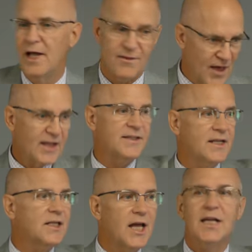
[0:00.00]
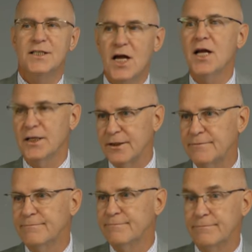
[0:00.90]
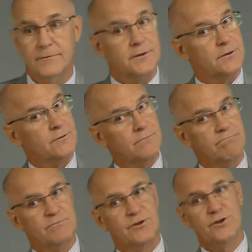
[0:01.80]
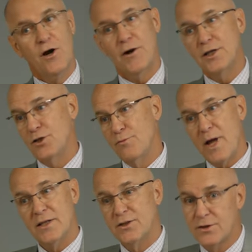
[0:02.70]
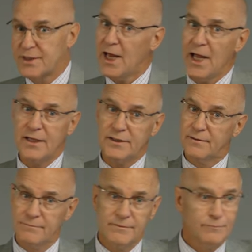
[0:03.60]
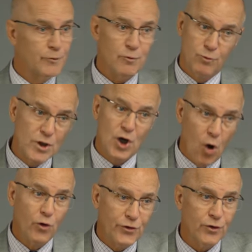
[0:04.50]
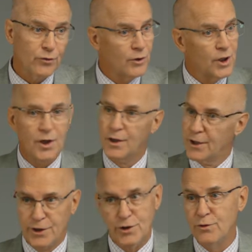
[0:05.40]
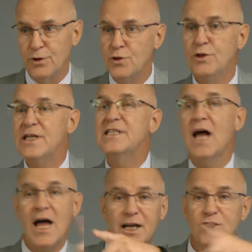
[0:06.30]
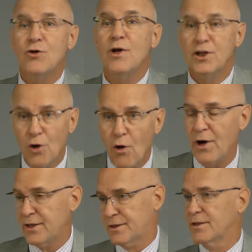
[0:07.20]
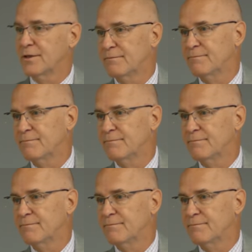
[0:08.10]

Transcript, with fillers: And that didn't get done. Sorry, too bad, so sad. We, we told you, you, you decided to ignore it.